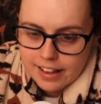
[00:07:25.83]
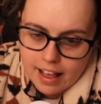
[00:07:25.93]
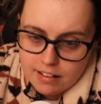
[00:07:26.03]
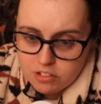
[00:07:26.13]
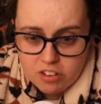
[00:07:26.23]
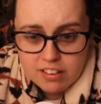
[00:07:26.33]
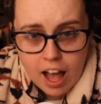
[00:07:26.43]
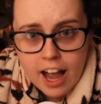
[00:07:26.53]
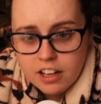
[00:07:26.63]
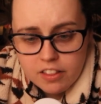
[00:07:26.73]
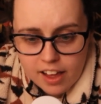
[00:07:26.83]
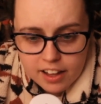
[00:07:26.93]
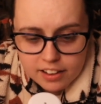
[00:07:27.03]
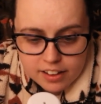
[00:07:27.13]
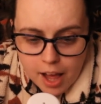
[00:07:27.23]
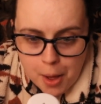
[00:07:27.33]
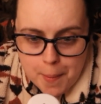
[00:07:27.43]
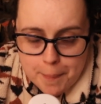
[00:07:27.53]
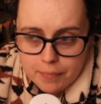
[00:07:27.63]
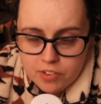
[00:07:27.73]
just kind of there.
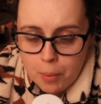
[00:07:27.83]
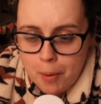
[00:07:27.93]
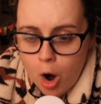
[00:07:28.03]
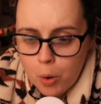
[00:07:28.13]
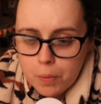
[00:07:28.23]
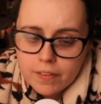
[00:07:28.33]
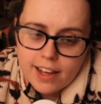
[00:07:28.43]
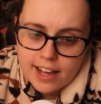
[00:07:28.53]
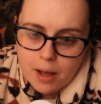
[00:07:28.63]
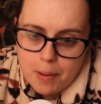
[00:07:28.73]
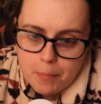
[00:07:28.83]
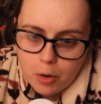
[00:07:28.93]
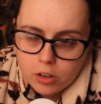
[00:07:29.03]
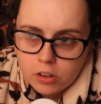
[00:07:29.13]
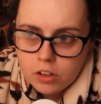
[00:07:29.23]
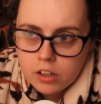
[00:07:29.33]
So I'm hoping they get a bit more